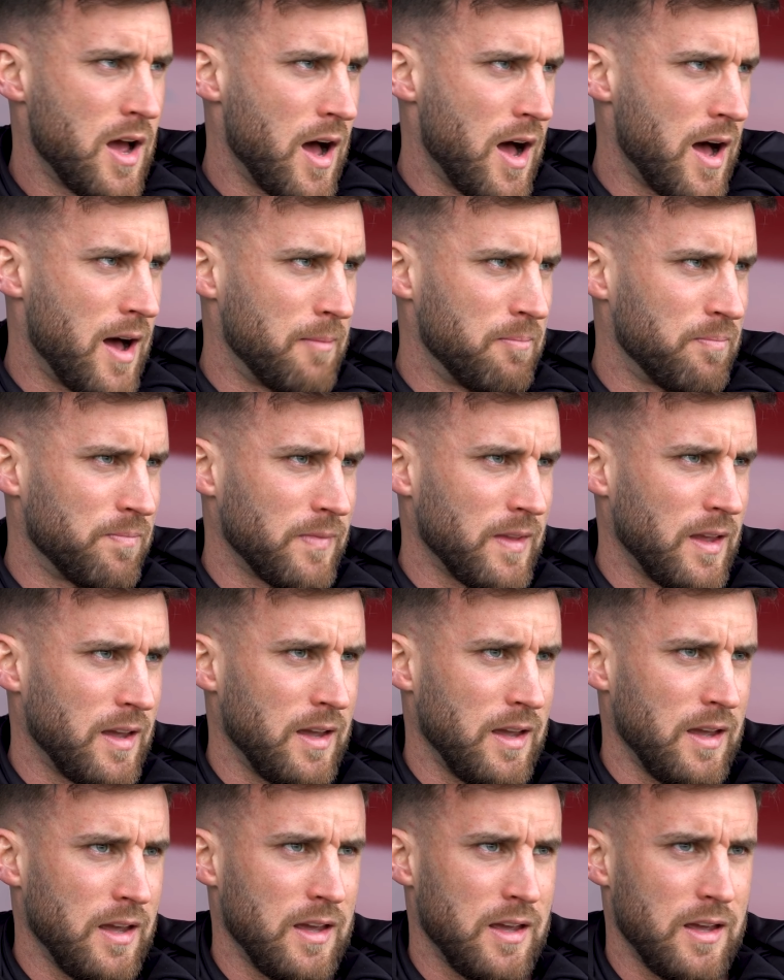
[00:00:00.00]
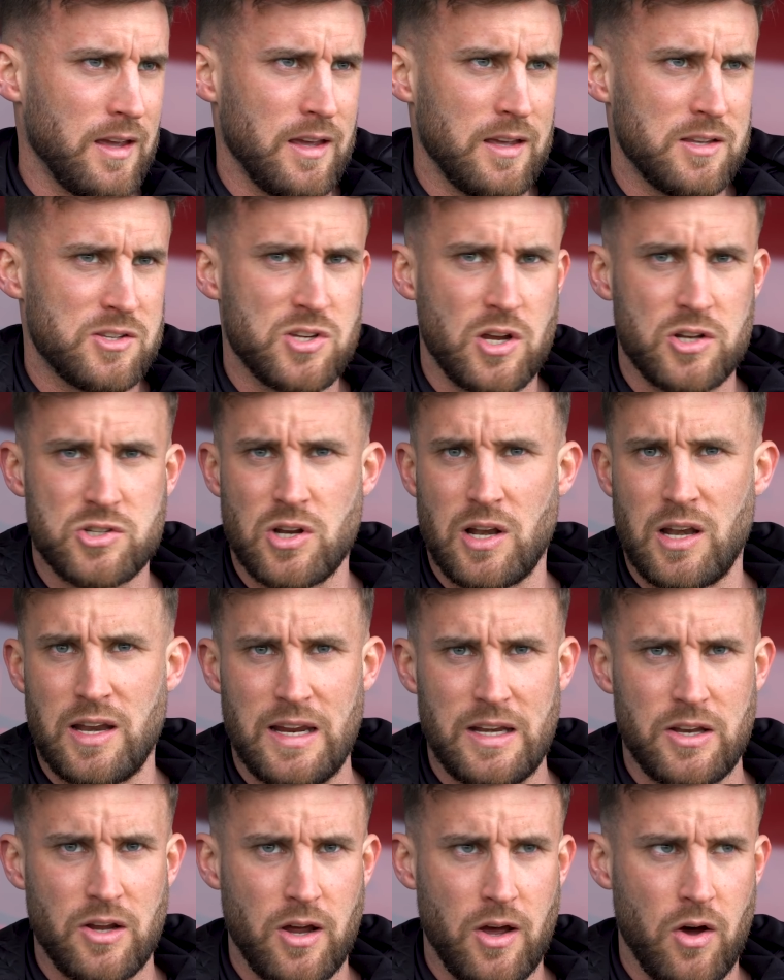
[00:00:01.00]
Um, he, he's such a
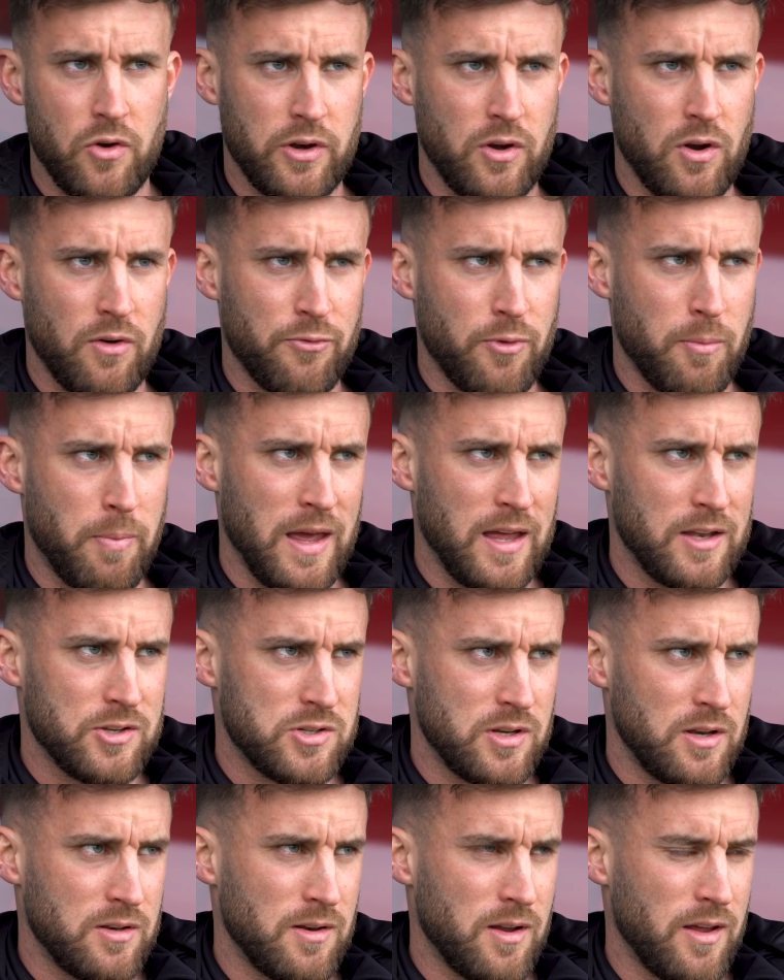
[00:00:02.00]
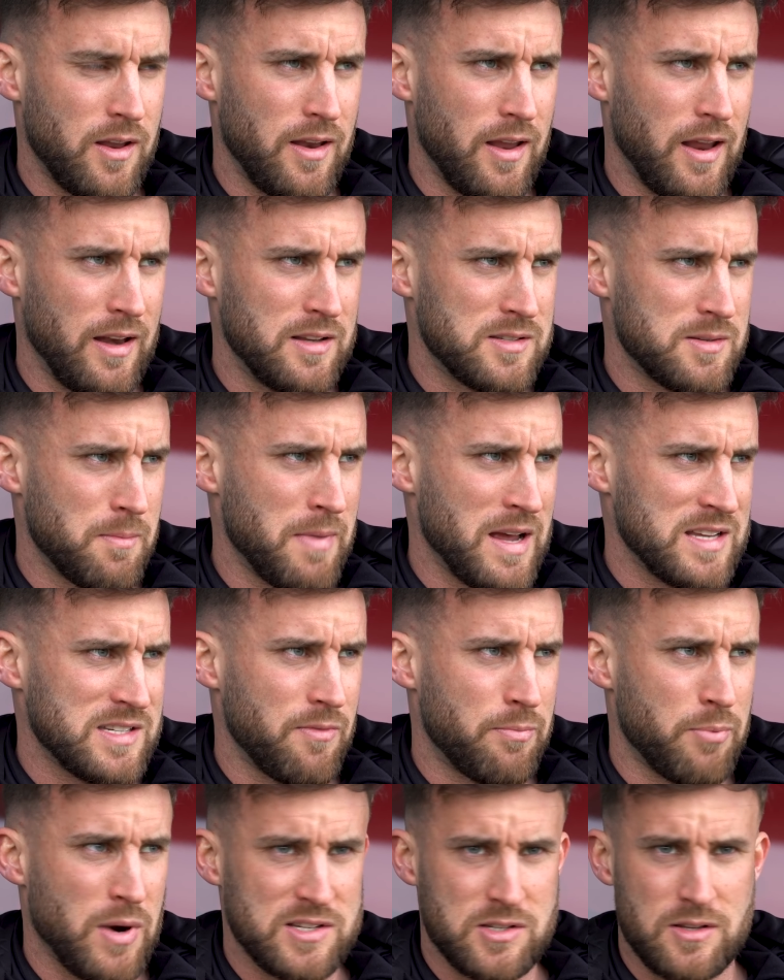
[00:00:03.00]
leader on and off the pitch, and, and he's a
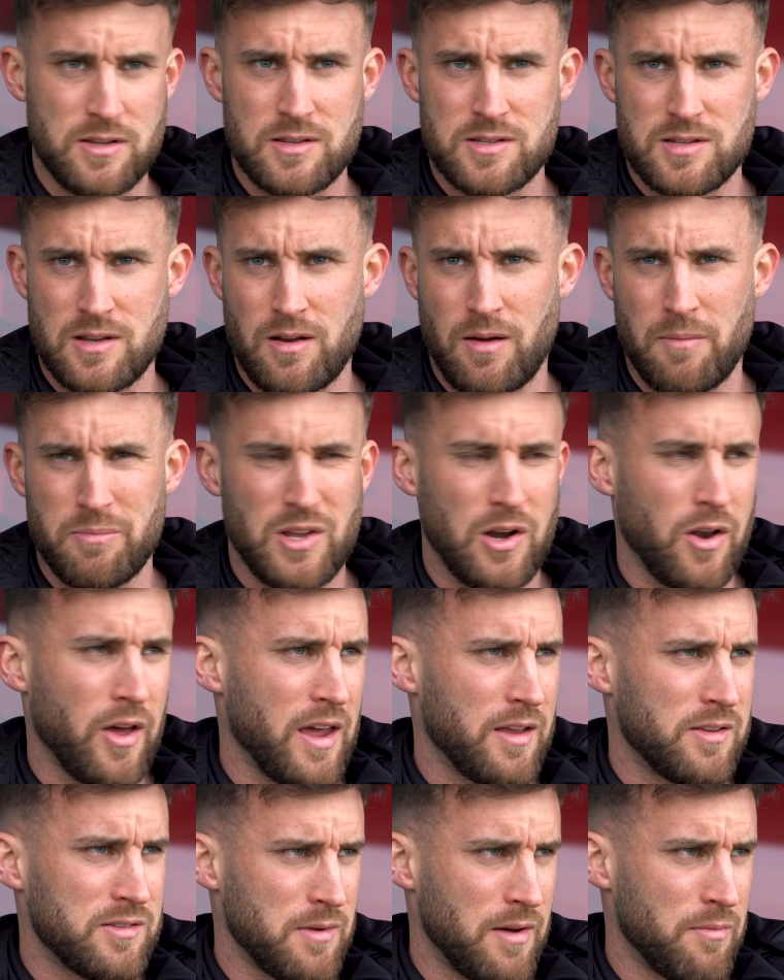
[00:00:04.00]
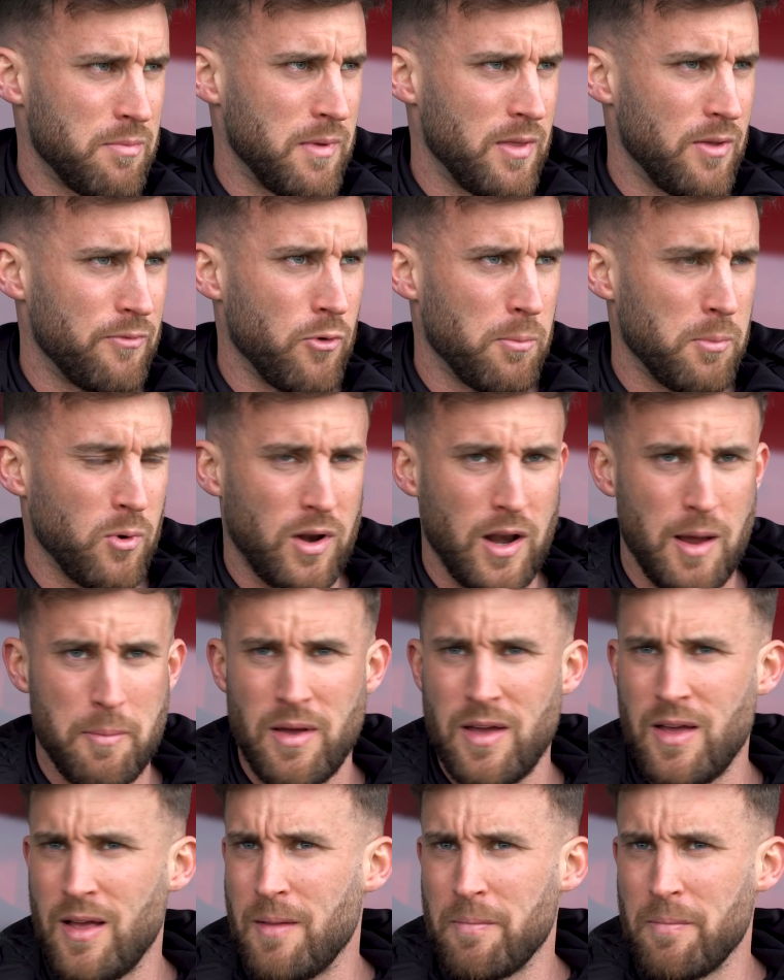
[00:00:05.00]
massive presence. And I'm delighted to have him at the football club.